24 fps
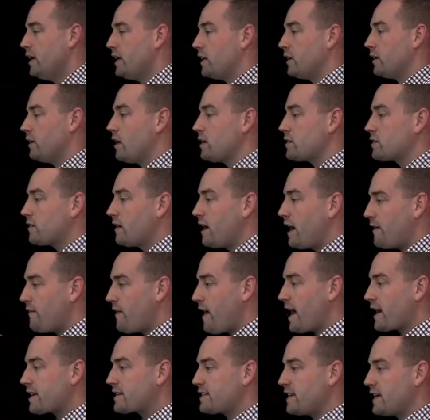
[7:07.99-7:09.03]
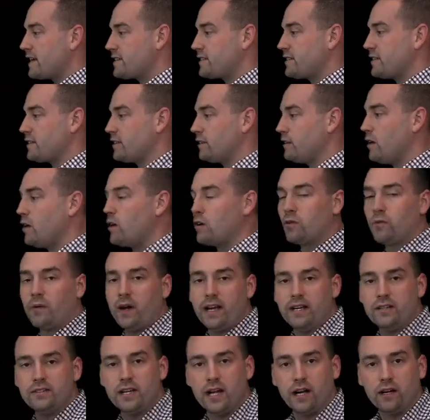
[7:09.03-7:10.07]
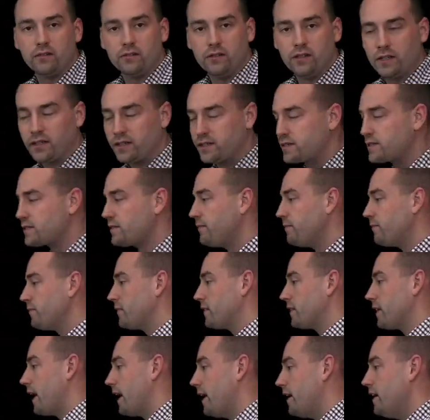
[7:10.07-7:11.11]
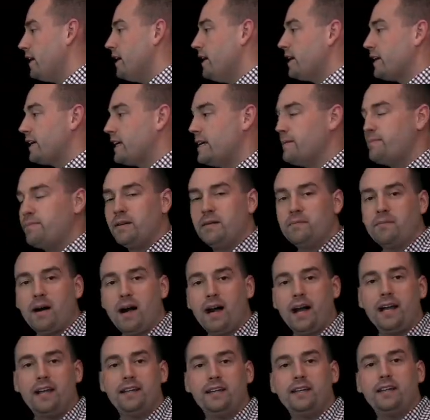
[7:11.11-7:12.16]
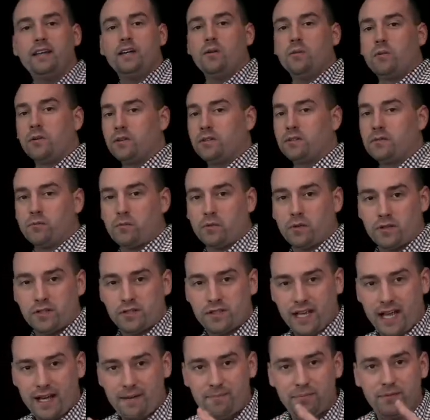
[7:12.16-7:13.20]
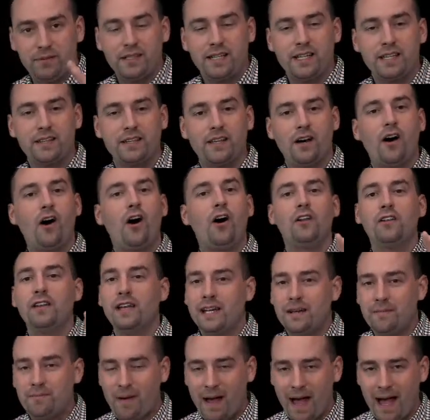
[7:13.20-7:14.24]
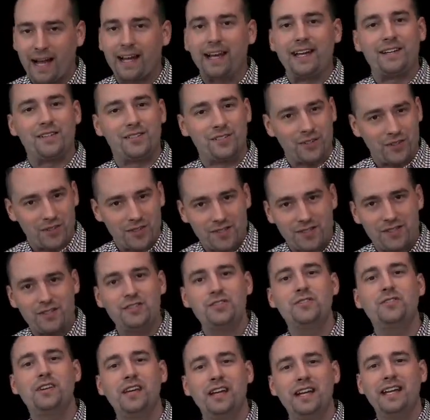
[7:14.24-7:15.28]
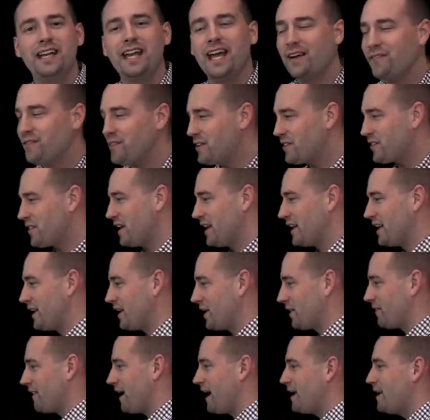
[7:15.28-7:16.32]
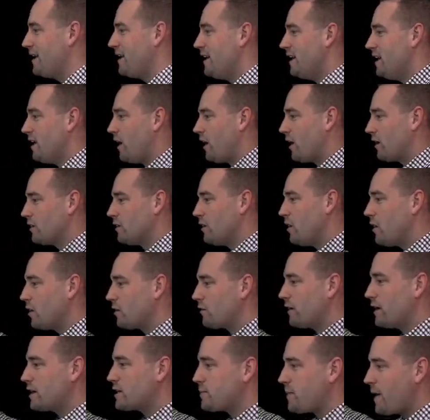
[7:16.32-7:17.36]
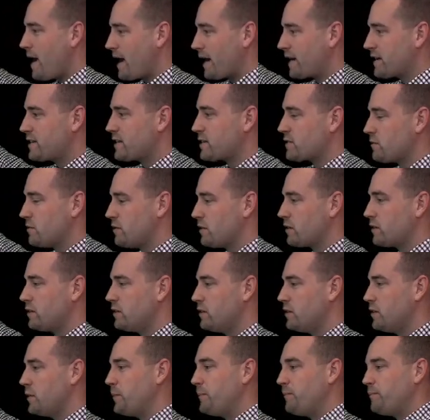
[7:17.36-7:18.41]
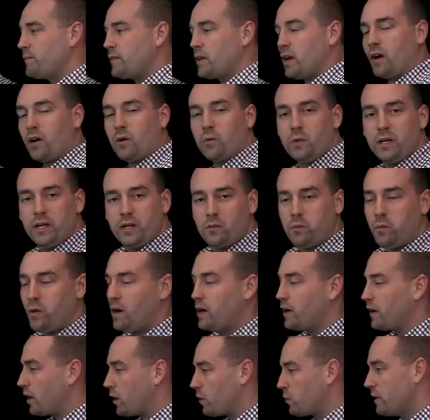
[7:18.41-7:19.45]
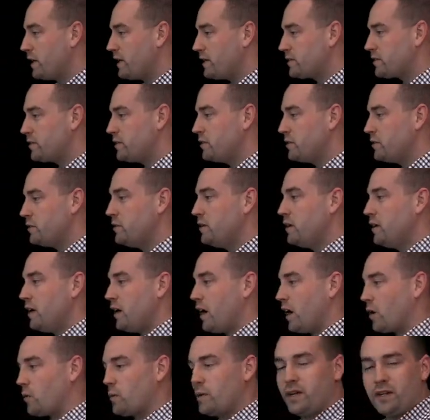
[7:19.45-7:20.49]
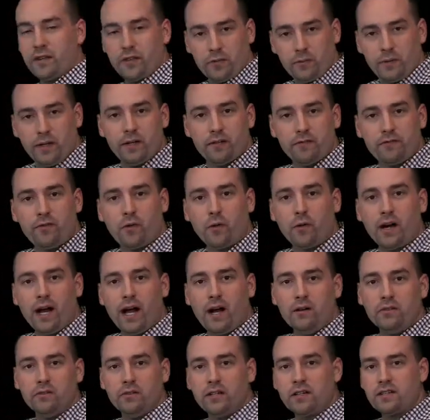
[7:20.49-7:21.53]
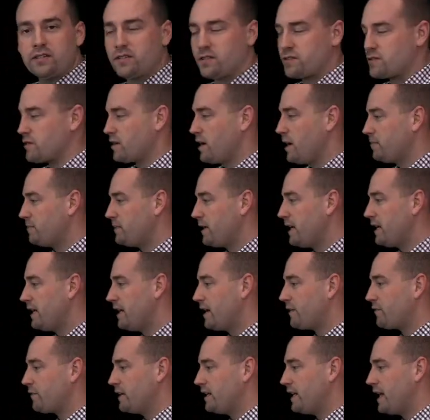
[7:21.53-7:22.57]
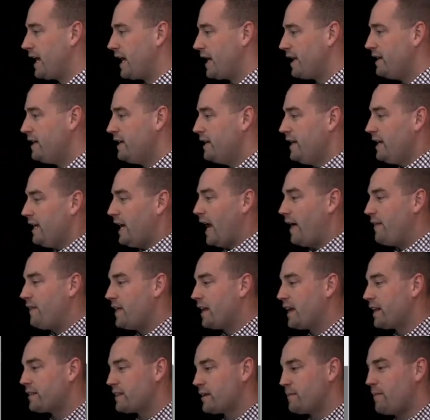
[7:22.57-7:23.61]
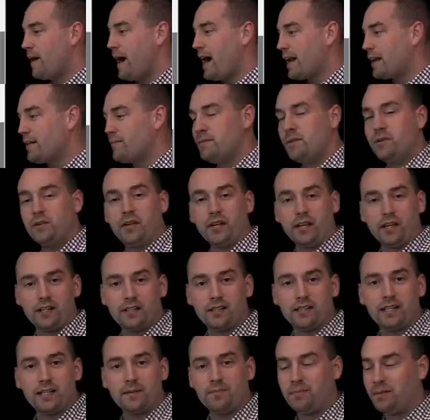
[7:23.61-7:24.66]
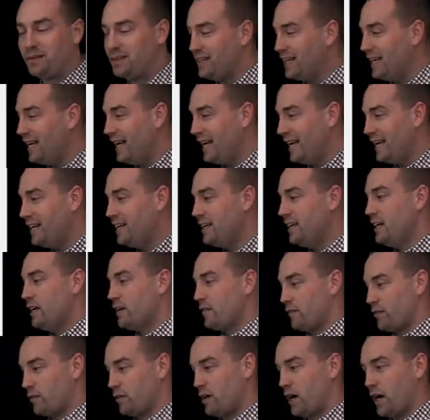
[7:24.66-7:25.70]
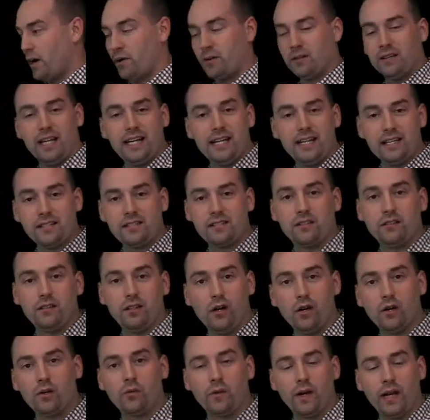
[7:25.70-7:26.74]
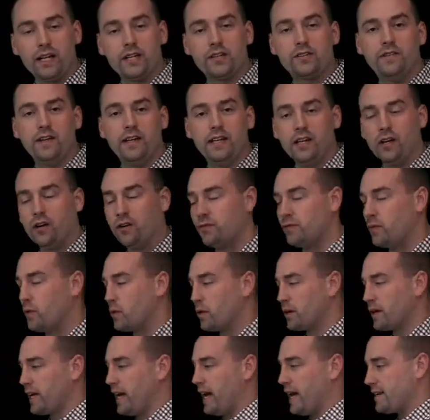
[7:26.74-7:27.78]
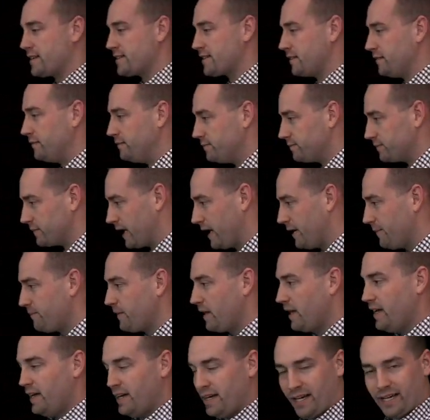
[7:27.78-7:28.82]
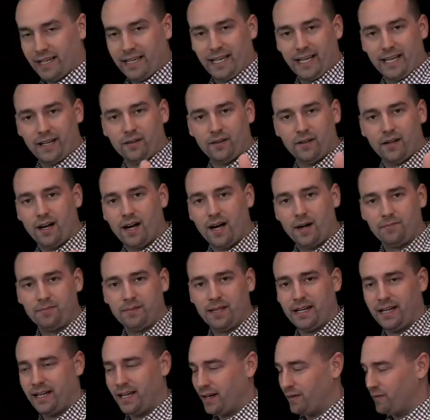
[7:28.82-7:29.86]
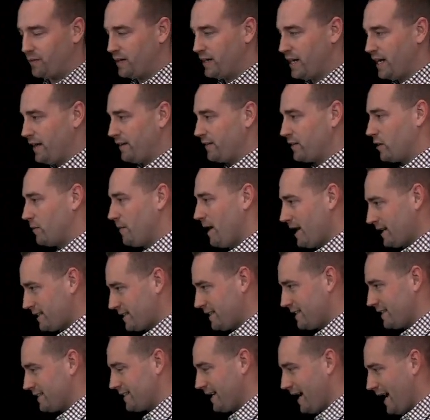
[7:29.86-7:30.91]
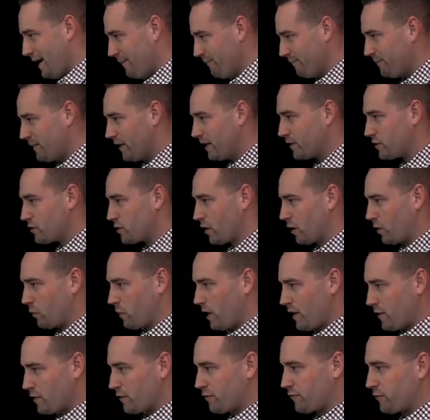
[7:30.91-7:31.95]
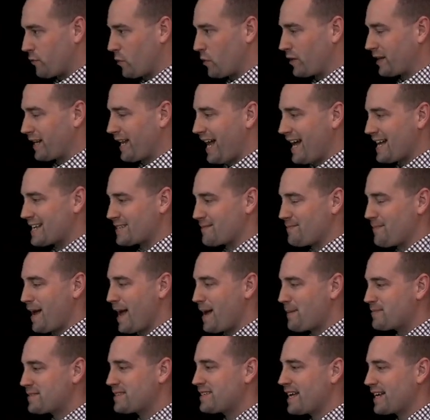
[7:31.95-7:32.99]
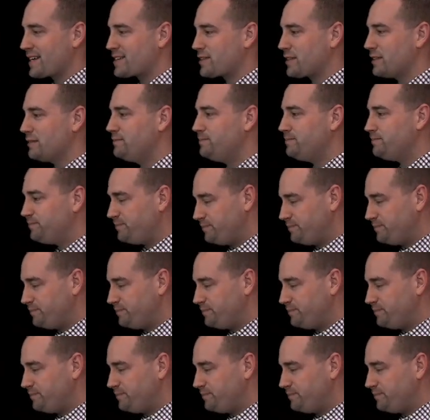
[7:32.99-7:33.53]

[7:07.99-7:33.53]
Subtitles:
You'll also have access to the long-range outlooks. Okay, keep in mind we're sampling the all-in package, so this is you getting everything here, right? Our long-range packages will include our week 1, our week 2, our week 3 and 4 outlooks. Those are updated every day. And then at the bottom, you can click play for our latest long-range video forecast. Okay, again, updated every day. Go back to the top into our weather forecast map section.